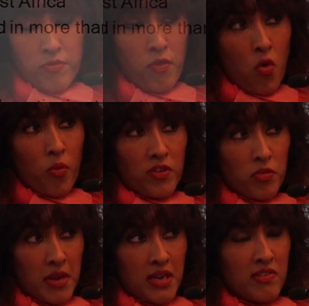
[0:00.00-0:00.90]
four,
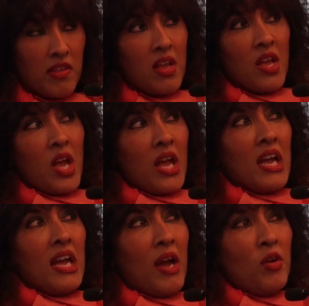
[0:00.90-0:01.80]
which means
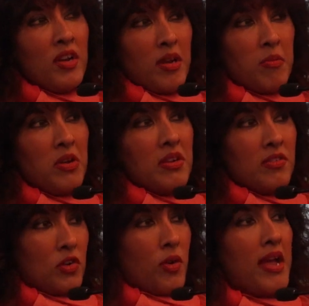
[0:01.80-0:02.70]
how did it
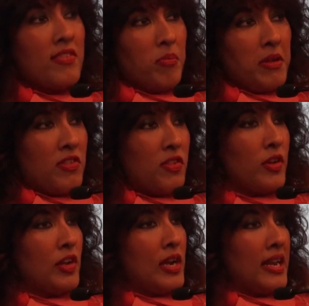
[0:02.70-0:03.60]
emerge? You know, has it been
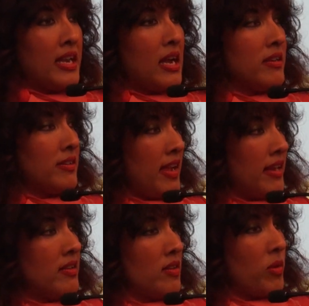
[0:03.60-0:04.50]
circulating
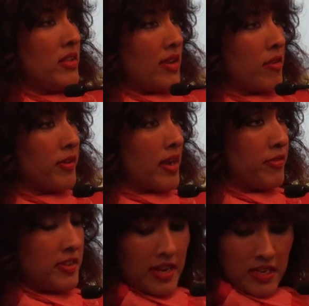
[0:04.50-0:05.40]
undetected in West Africa
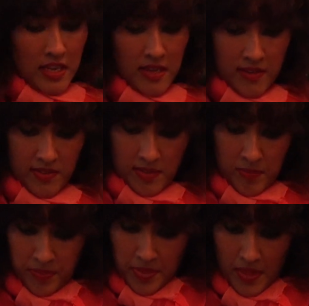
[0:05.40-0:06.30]
for ten years?
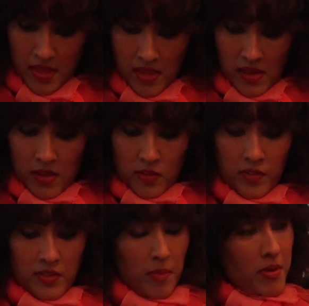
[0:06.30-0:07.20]

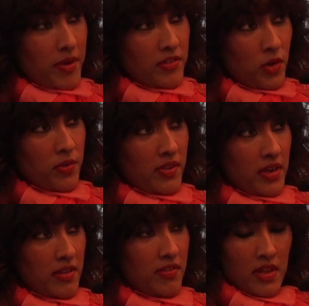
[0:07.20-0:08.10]
So the W H O, C
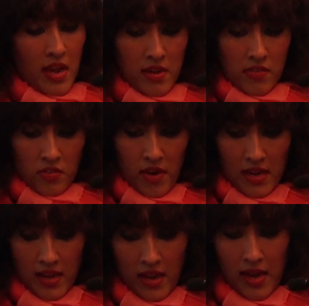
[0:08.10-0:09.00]
D C and
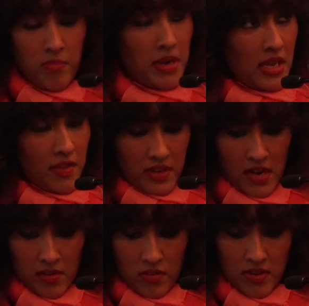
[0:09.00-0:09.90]
Australia and many other
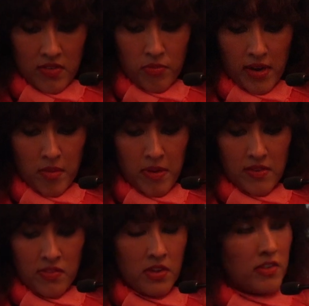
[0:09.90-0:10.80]
countries
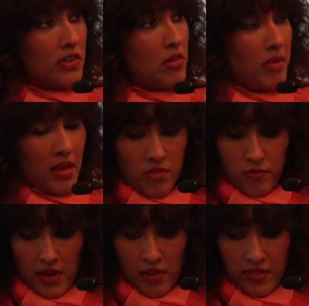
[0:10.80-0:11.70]
recommend surgical masks
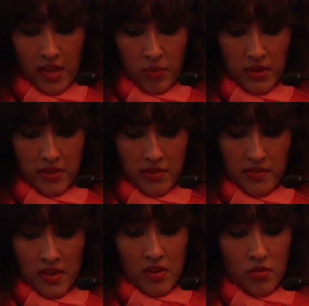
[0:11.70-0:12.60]
for healthcare
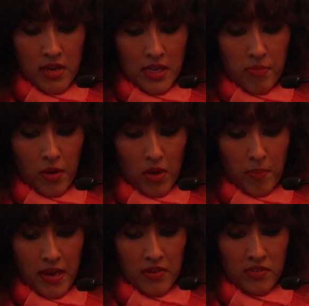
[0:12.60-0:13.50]
workers treating Ebola
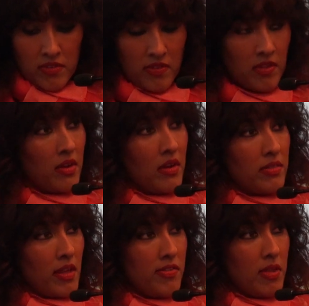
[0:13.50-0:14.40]
patients.
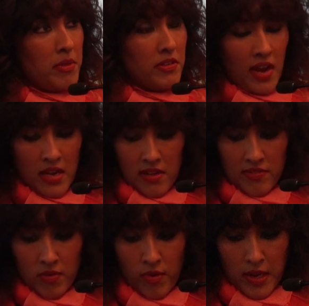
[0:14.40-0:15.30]
They
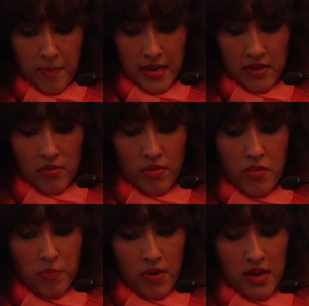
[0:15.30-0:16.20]
simultaneously recommend
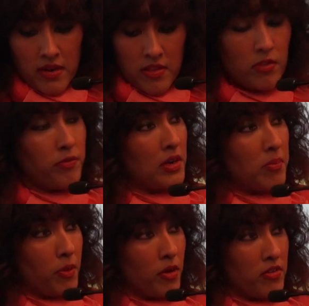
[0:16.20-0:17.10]
respirators for
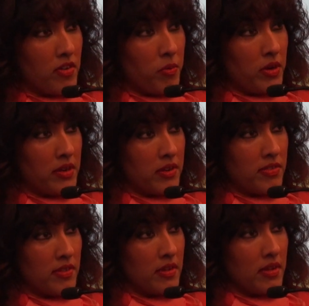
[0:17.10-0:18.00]
laboratory
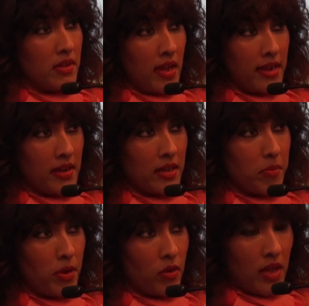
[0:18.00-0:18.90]
workers handling
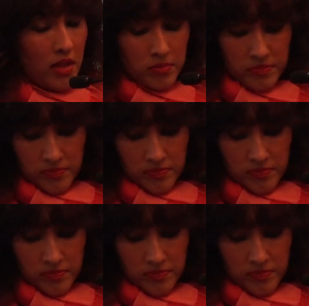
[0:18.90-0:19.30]
Ebola.